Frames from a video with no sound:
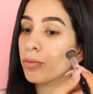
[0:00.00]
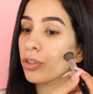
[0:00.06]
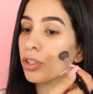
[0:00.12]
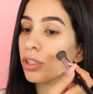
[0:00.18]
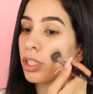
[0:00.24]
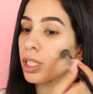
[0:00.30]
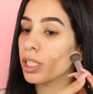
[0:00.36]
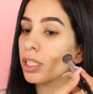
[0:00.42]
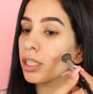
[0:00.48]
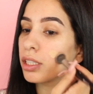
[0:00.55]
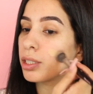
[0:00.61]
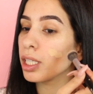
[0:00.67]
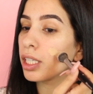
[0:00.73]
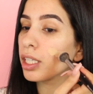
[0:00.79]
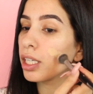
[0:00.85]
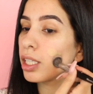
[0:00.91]
I'm just gonna
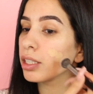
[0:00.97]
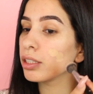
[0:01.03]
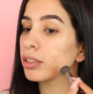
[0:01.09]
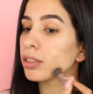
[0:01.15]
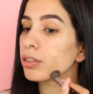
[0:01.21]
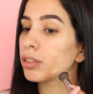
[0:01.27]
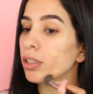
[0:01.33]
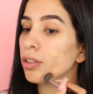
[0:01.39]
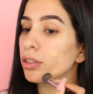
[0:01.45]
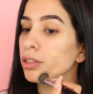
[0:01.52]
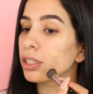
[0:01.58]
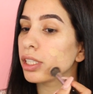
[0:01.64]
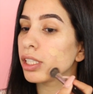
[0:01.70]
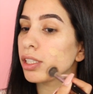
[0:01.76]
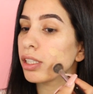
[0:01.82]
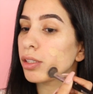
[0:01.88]
take it
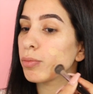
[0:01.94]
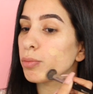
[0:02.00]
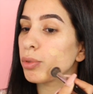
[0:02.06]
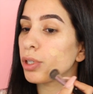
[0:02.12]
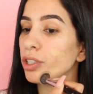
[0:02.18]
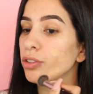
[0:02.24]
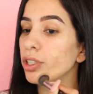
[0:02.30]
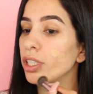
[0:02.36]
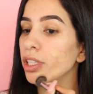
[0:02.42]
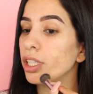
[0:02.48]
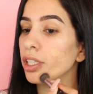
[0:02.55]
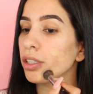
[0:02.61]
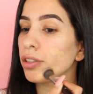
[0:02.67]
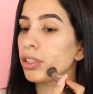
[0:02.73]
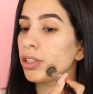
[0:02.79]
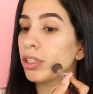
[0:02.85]
on this brush right
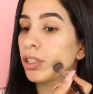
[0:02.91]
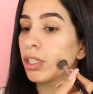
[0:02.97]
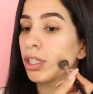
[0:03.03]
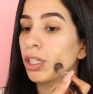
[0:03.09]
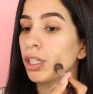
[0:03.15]
here.